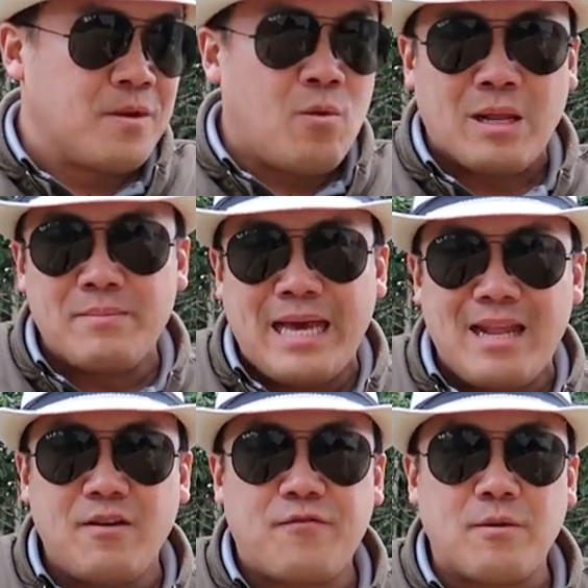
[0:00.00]
What I'm
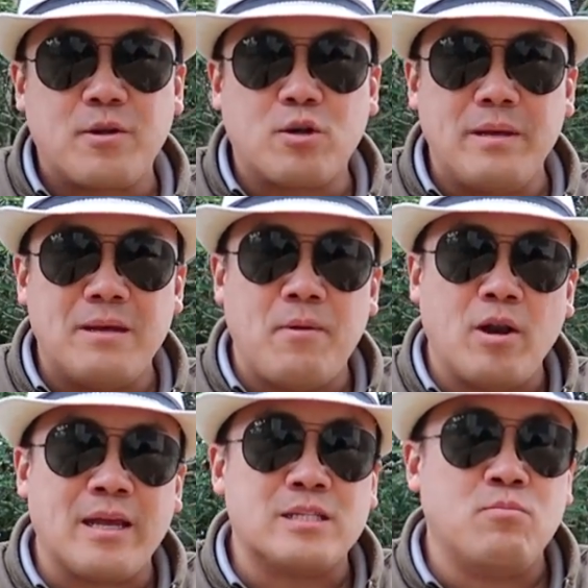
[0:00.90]
getting from the committee
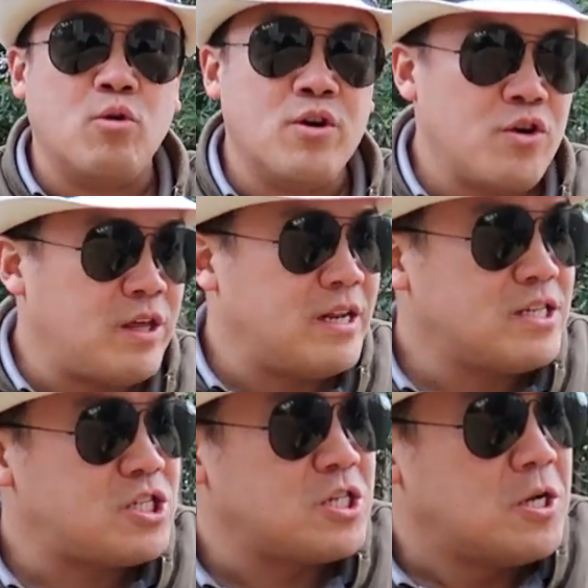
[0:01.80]
bottling is more
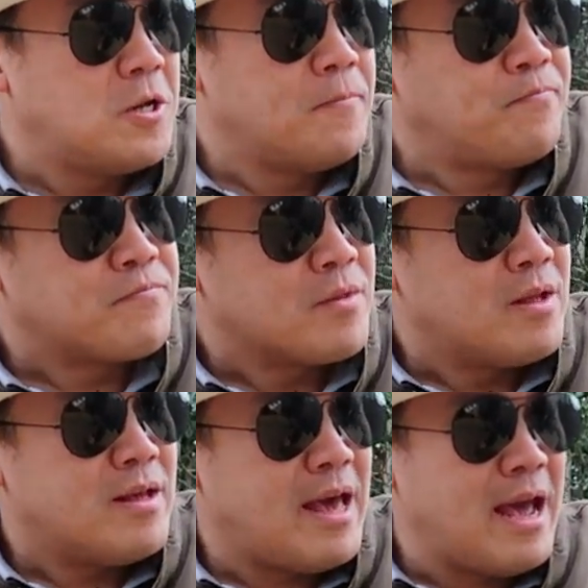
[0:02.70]
earthiness,
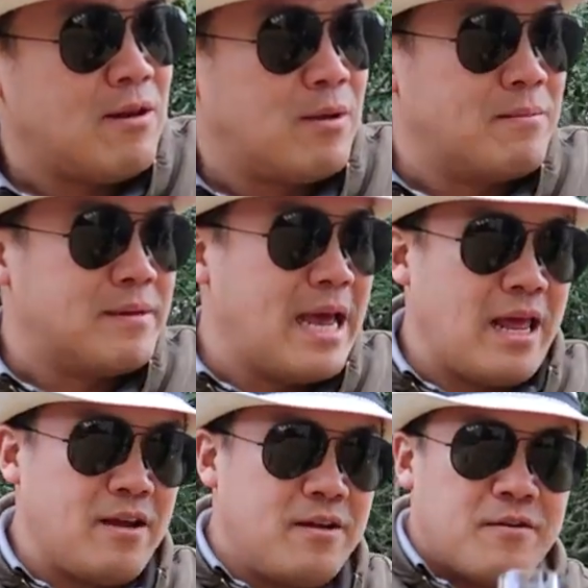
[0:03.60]
and what I'm
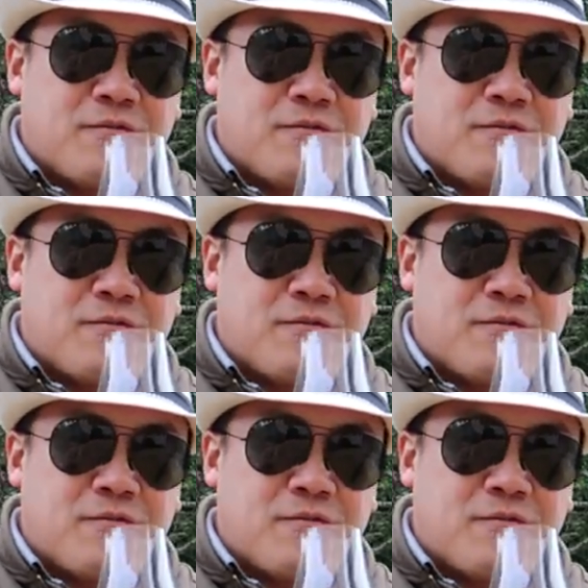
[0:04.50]
getting